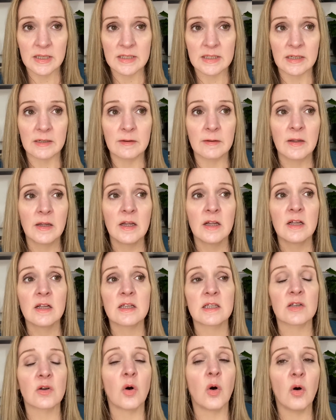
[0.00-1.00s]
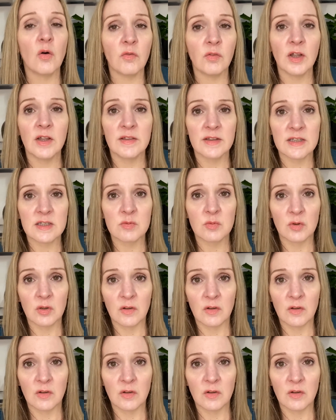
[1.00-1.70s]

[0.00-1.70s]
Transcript: And so hopefully this will